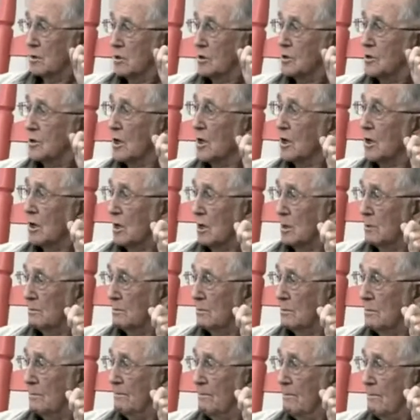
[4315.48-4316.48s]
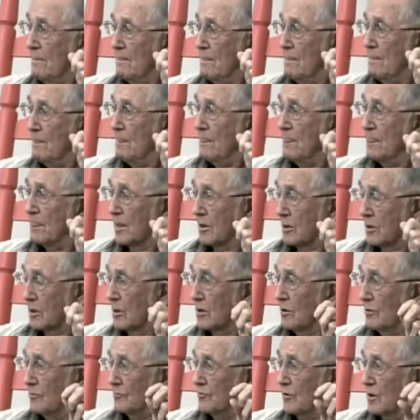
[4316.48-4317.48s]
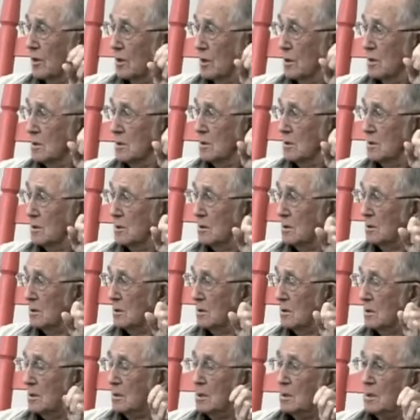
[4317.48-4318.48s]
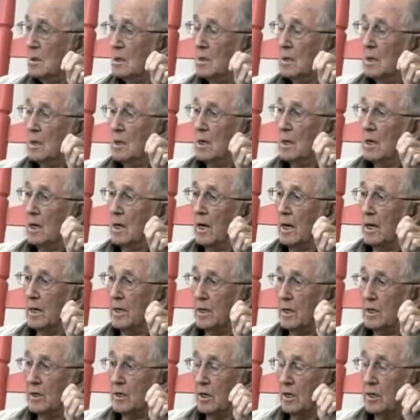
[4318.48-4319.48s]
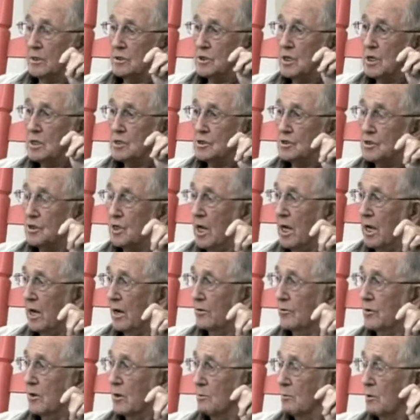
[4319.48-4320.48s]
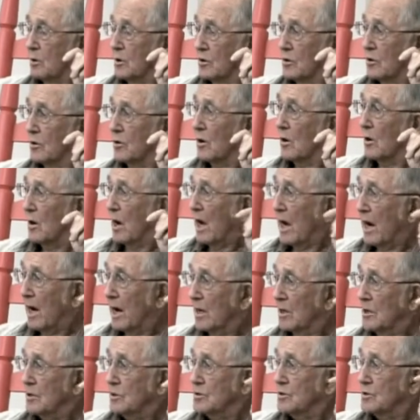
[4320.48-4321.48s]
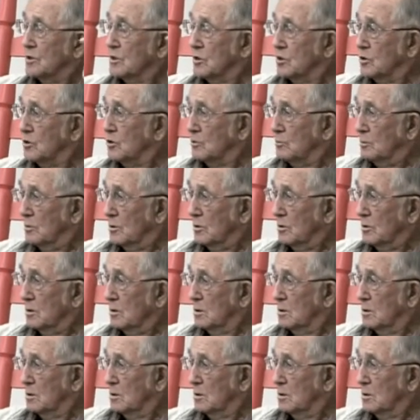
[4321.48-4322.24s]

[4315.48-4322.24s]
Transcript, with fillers: to Tom, the colored fellow. And at, at his death, he went to their heirs in Newbern.